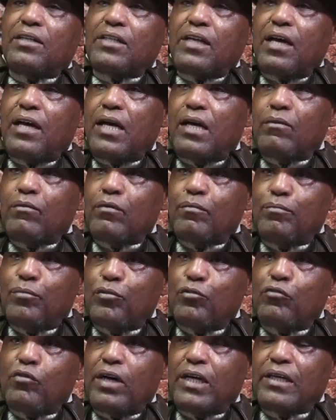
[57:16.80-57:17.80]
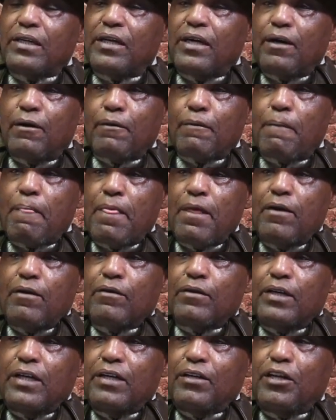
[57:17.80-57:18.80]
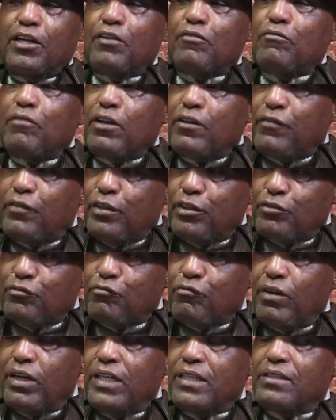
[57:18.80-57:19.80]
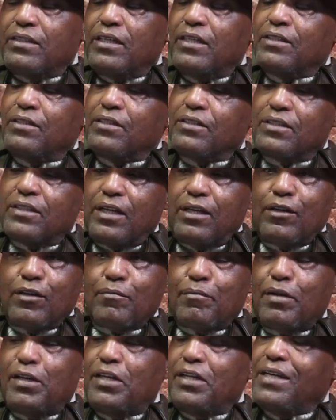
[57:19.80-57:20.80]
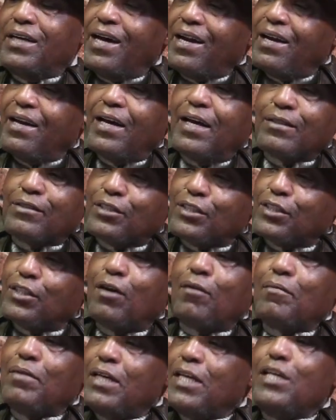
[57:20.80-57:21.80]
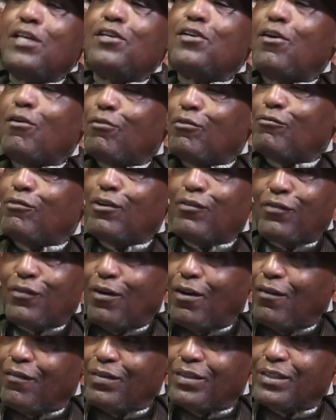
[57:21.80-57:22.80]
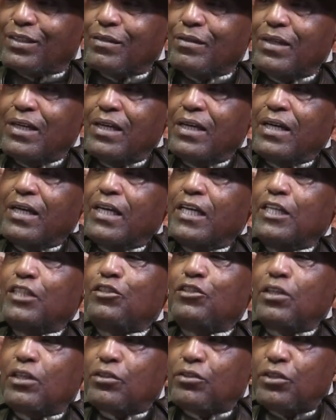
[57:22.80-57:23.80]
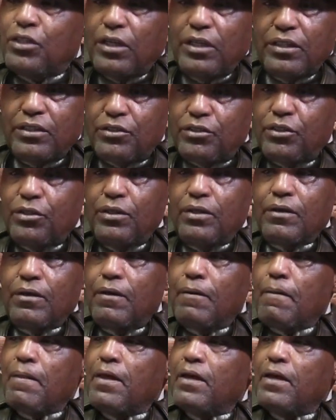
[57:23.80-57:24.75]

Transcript: I have with Boo right now in getting ready for this race is to say, look, man, you got to have some ego to run for office. He's so